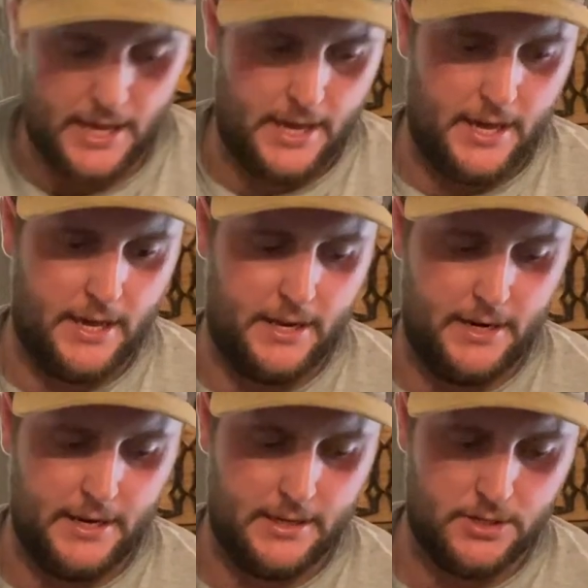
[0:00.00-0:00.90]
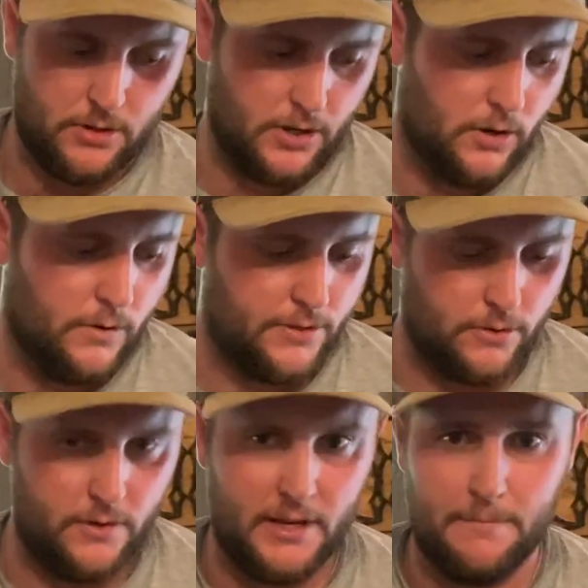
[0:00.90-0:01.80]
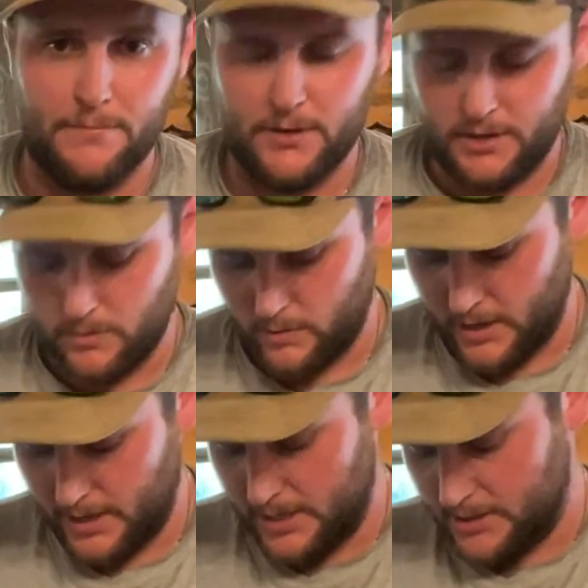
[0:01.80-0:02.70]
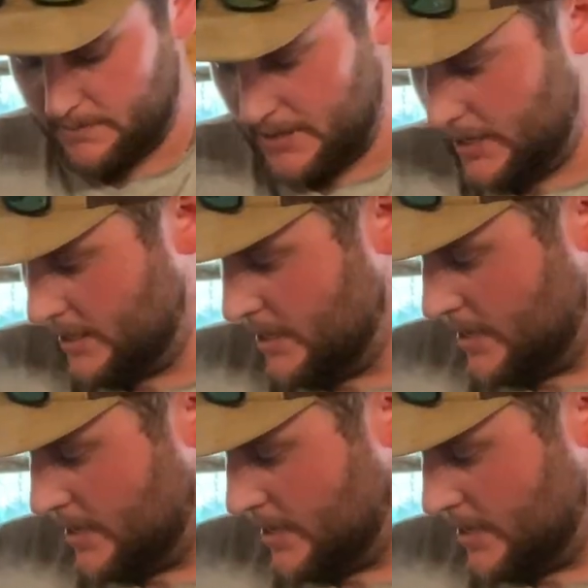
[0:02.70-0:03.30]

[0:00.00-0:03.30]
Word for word: and uh, start going through it and putting it where it needs to be.